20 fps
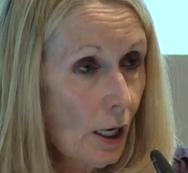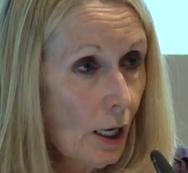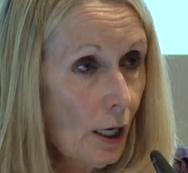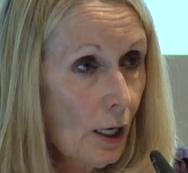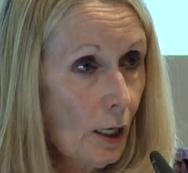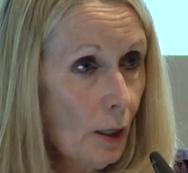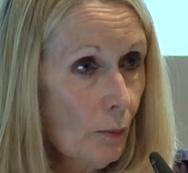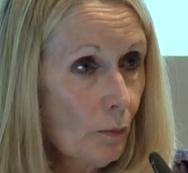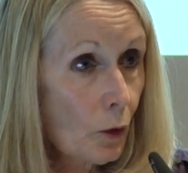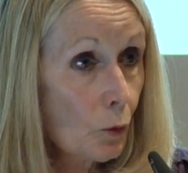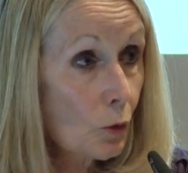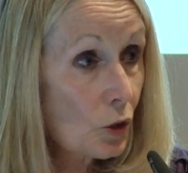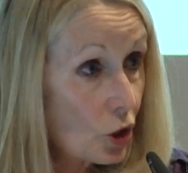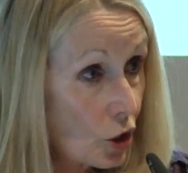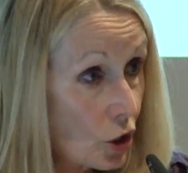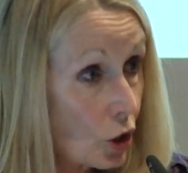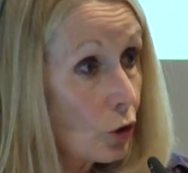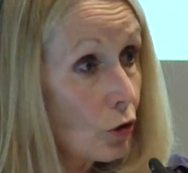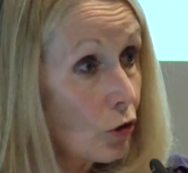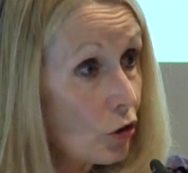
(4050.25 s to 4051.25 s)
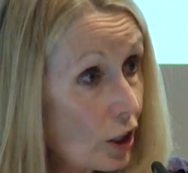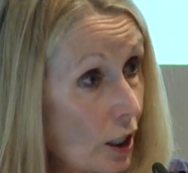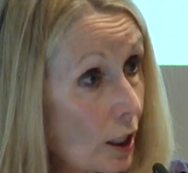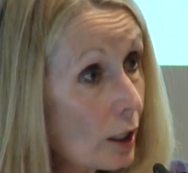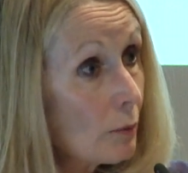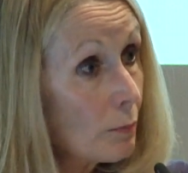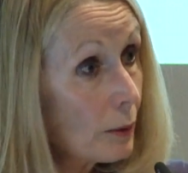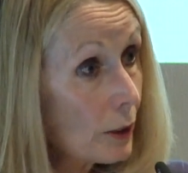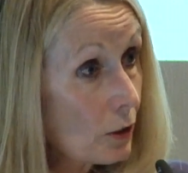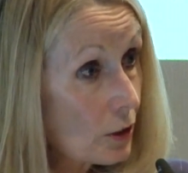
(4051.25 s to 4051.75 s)
which is a good
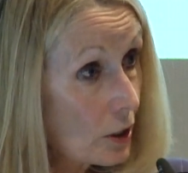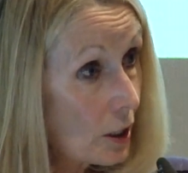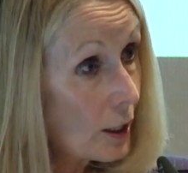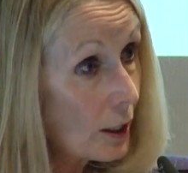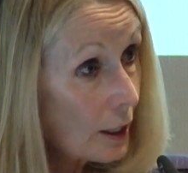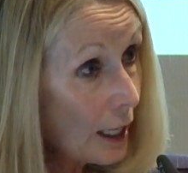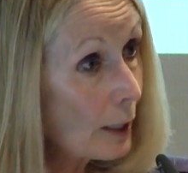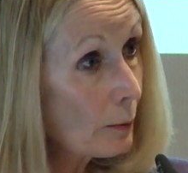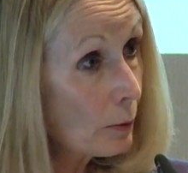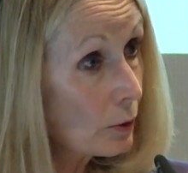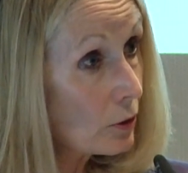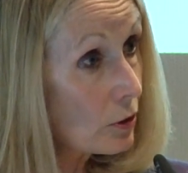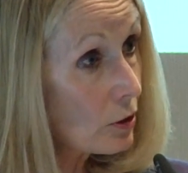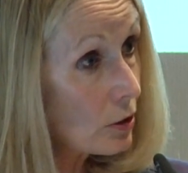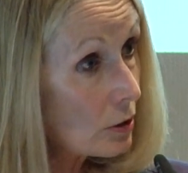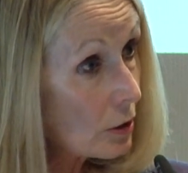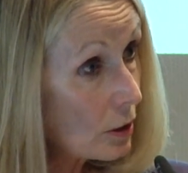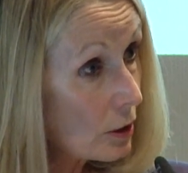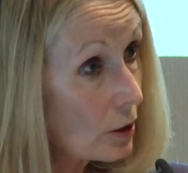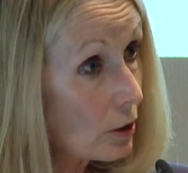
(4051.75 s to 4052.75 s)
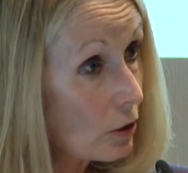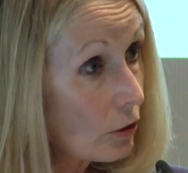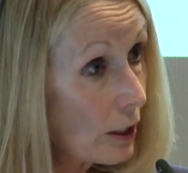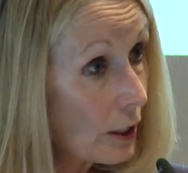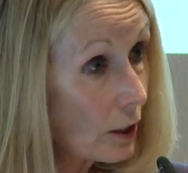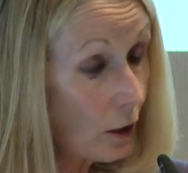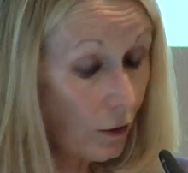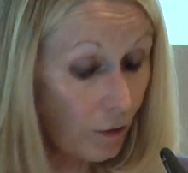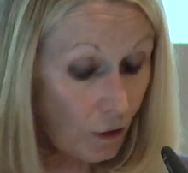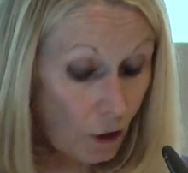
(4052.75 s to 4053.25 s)
thing because it enables a
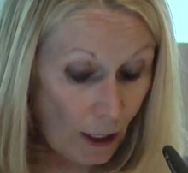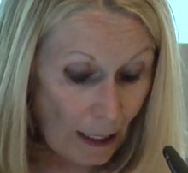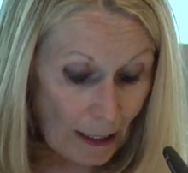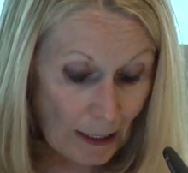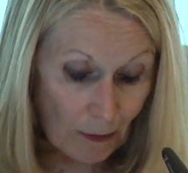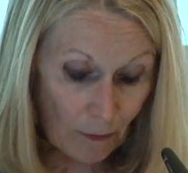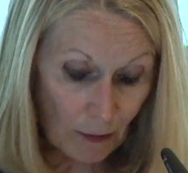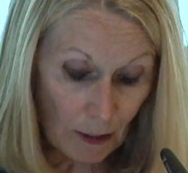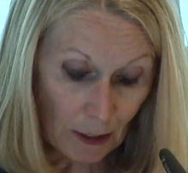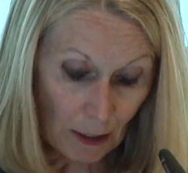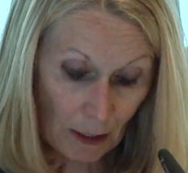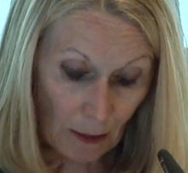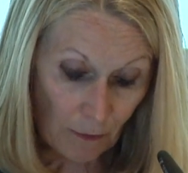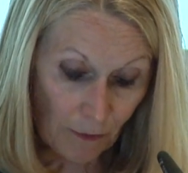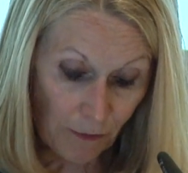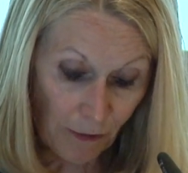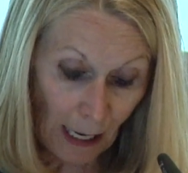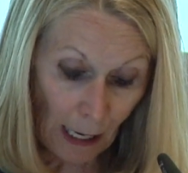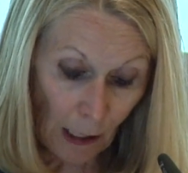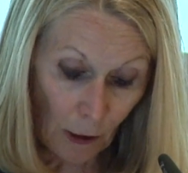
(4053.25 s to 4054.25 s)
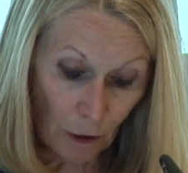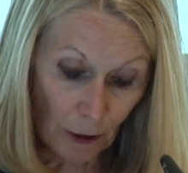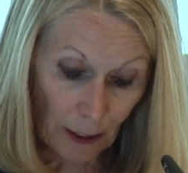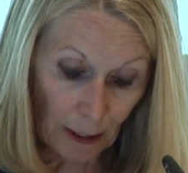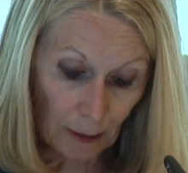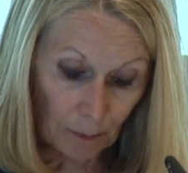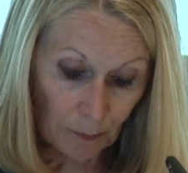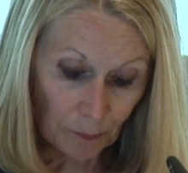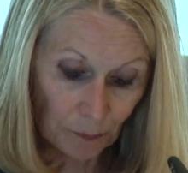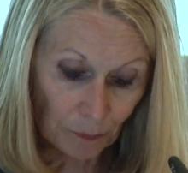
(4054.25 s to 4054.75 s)
degree of creativity and
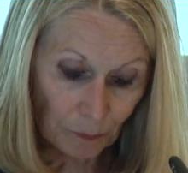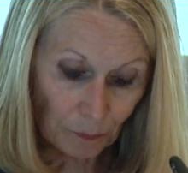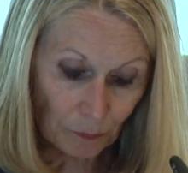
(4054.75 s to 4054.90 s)
flowering.